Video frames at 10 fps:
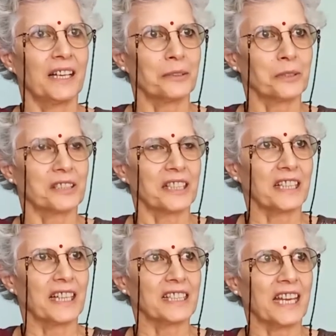who was
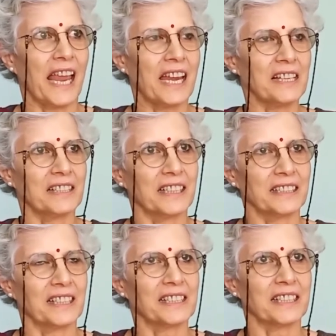studying at Yale,
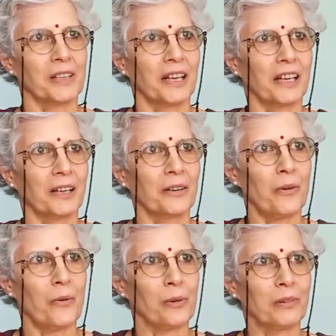and
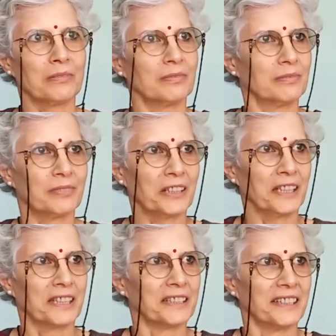all
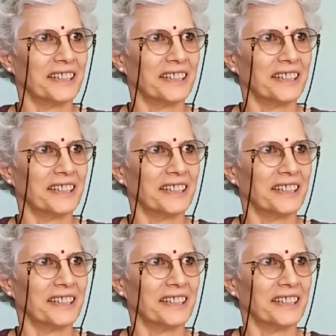very